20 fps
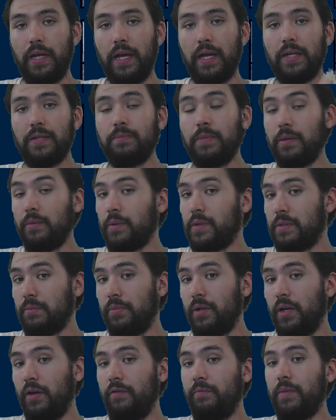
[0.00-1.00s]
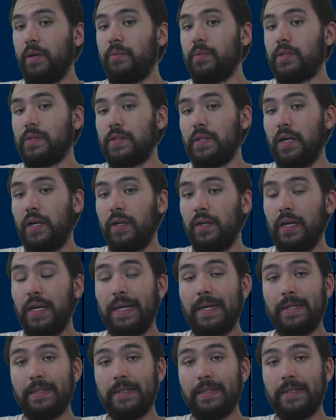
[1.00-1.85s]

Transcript: has. Maybe it's a bluff, maybe it's not.